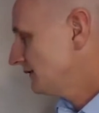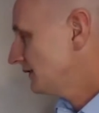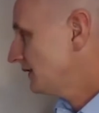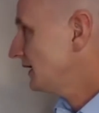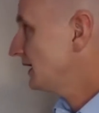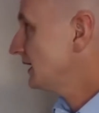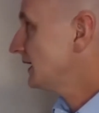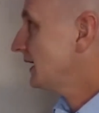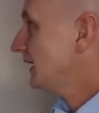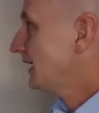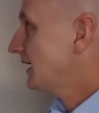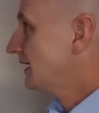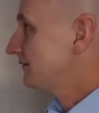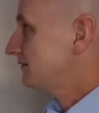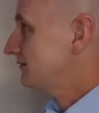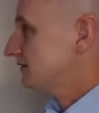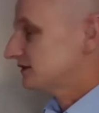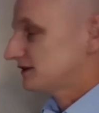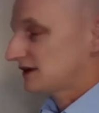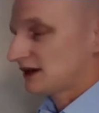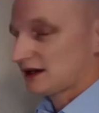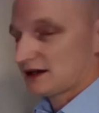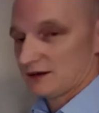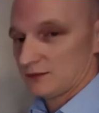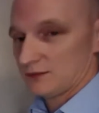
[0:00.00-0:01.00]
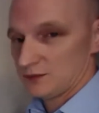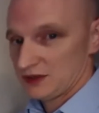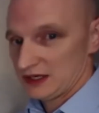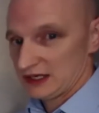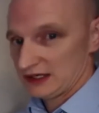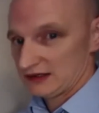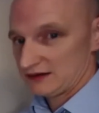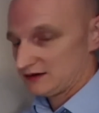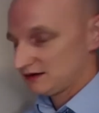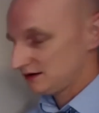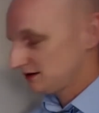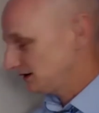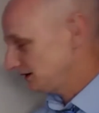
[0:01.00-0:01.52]
And I have a second
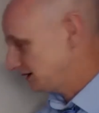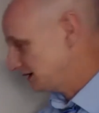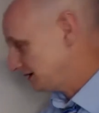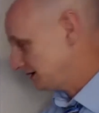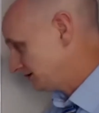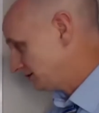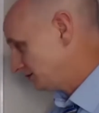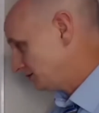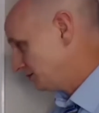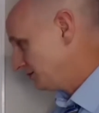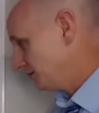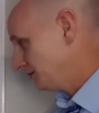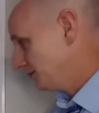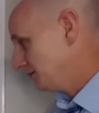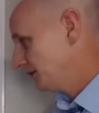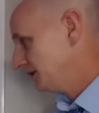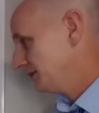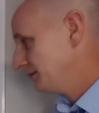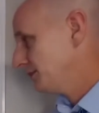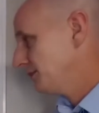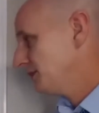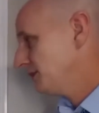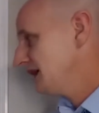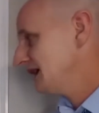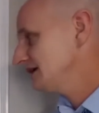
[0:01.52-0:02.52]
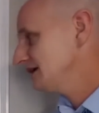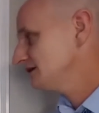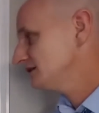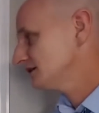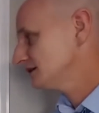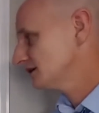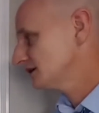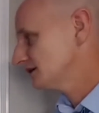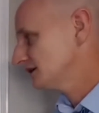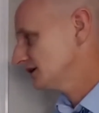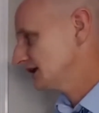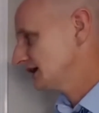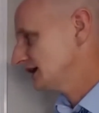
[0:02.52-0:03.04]
page to this, but
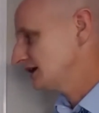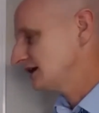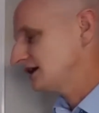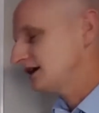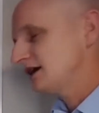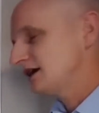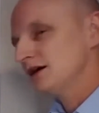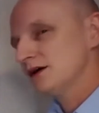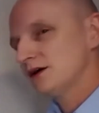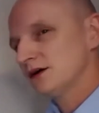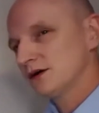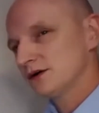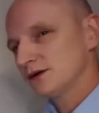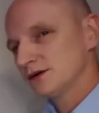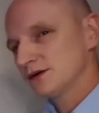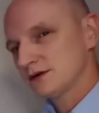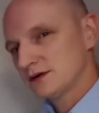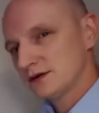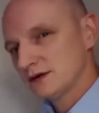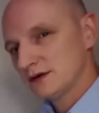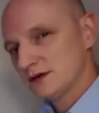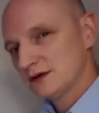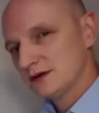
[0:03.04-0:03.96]
basically guilt